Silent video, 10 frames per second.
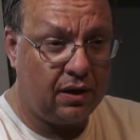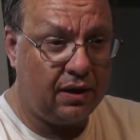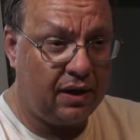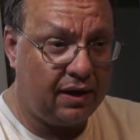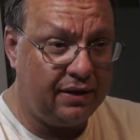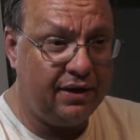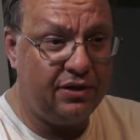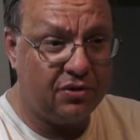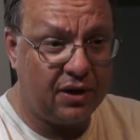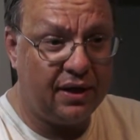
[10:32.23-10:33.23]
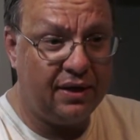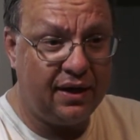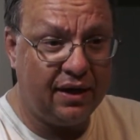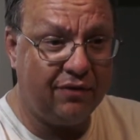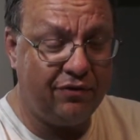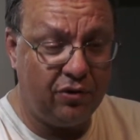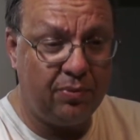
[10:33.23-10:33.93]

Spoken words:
I did try to take a few